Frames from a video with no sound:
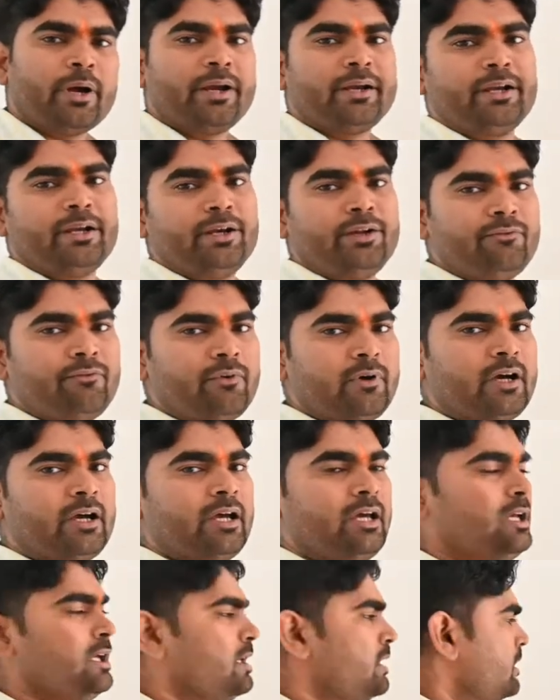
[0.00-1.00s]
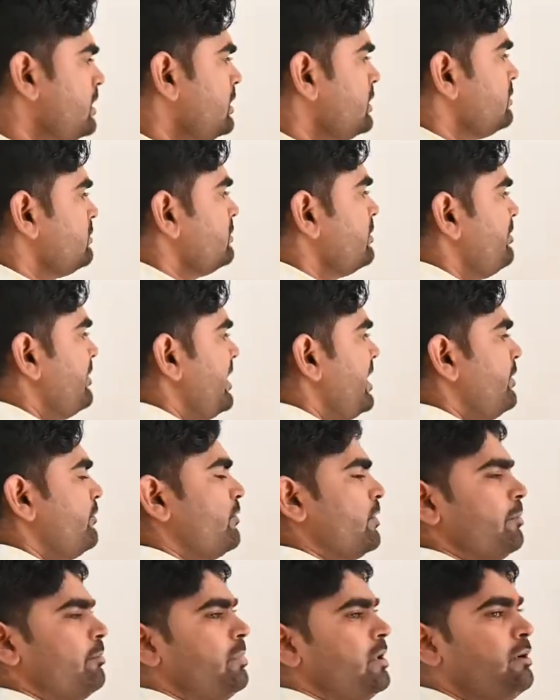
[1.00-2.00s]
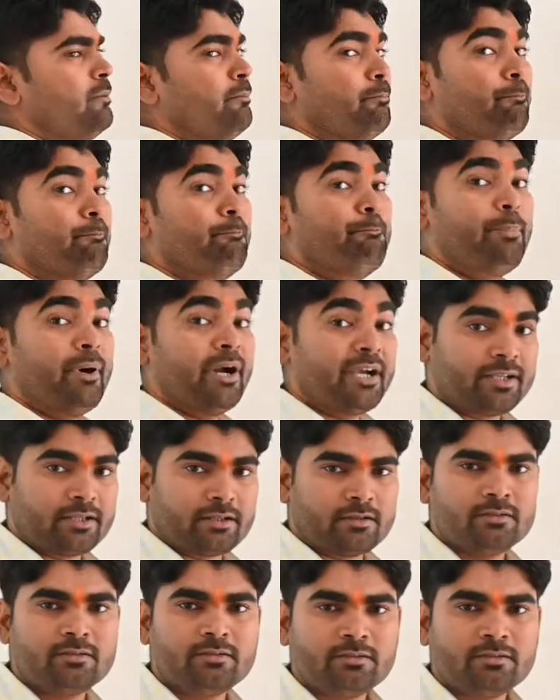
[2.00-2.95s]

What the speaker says: identify the main verb. But